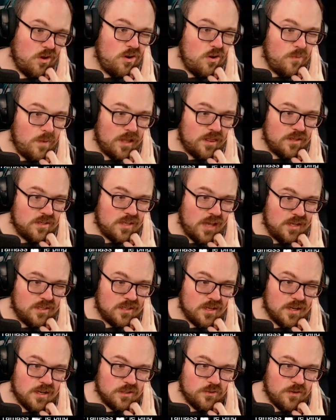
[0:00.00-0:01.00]
Oh no, wait, this
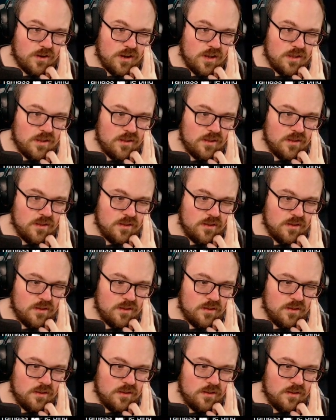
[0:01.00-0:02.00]
exiles, right?
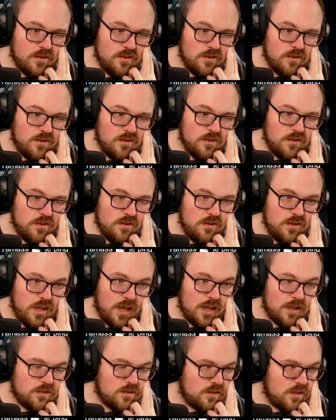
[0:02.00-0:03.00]

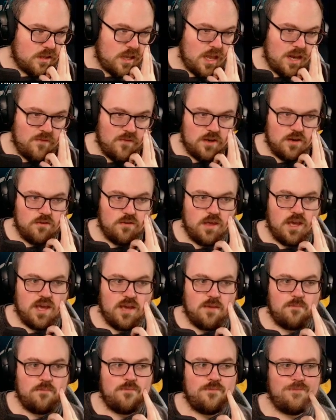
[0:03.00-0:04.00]
Yeah, so they can't even do
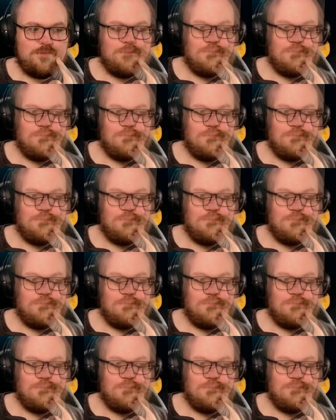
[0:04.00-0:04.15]
that.